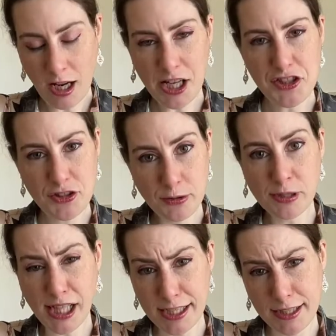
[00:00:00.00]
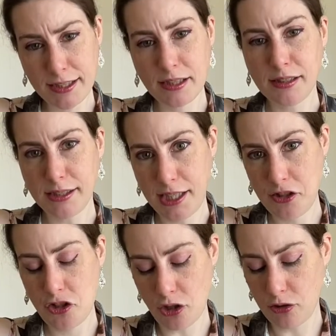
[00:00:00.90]
I do like
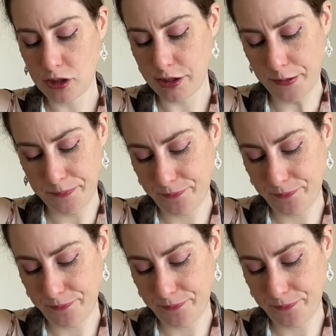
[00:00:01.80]
Lindt chocolate,